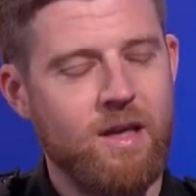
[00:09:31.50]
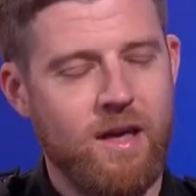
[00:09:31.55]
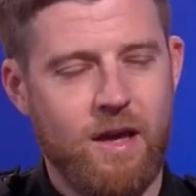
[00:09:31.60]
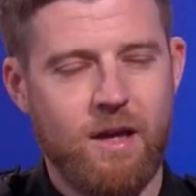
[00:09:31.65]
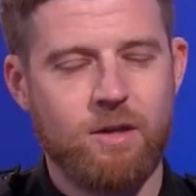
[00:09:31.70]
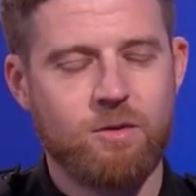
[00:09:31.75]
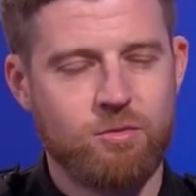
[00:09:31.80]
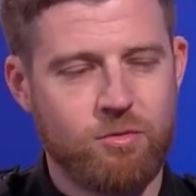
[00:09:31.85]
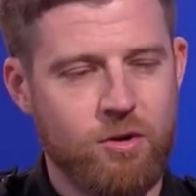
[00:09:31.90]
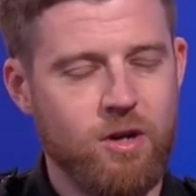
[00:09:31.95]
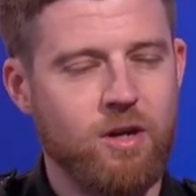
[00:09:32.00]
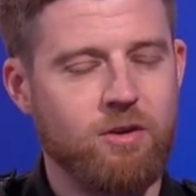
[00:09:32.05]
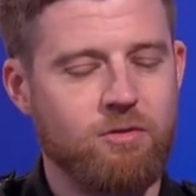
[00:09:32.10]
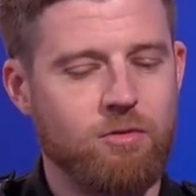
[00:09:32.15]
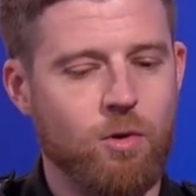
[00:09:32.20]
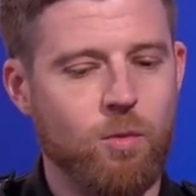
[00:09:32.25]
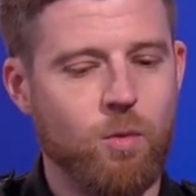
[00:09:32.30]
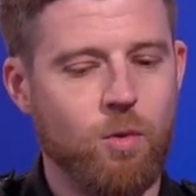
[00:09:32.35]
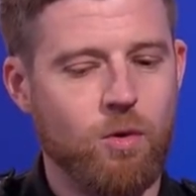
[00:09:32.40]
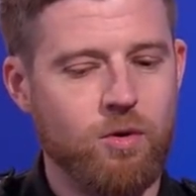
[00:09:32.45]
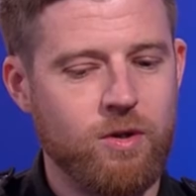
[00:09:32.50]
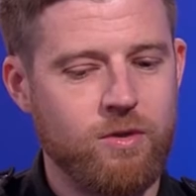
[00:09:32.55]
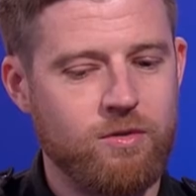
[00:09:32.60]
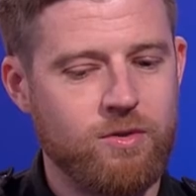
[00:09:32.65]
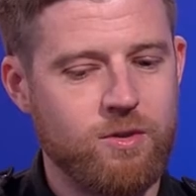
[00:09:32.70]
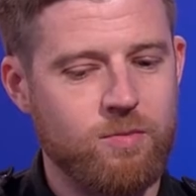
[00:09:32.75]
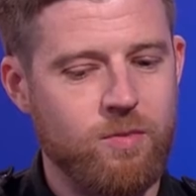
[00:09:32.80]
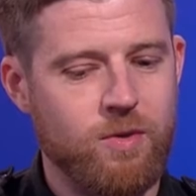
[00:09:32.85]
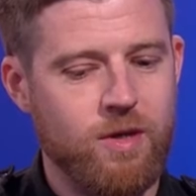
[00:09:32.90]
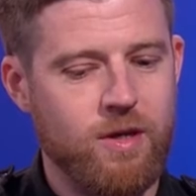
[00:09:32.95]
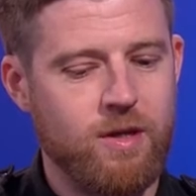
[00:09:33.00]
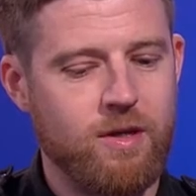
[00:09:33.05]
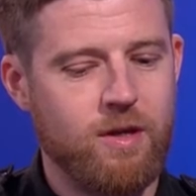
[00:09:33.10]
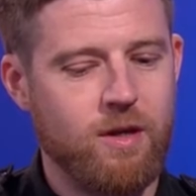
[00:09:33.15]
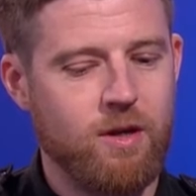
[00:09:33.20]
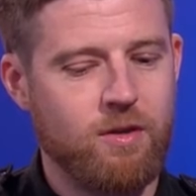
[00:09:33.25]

Yeah, it's really rewarding to me.